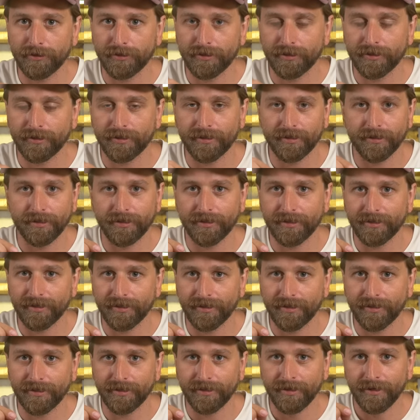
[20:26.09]
the,
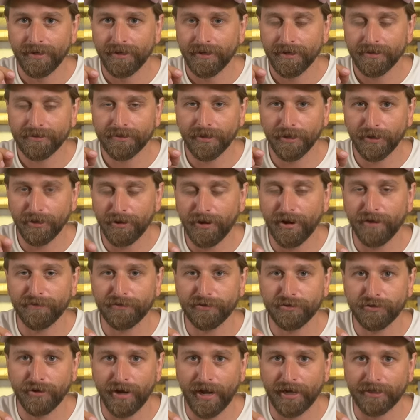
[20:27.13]
it's the law of
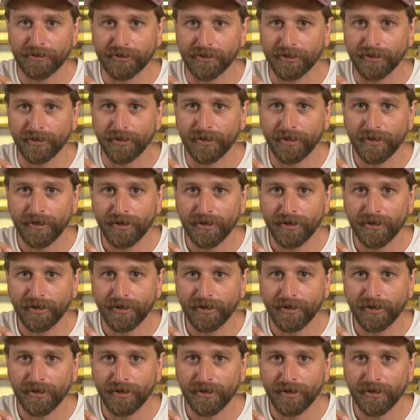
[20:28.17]
attraction.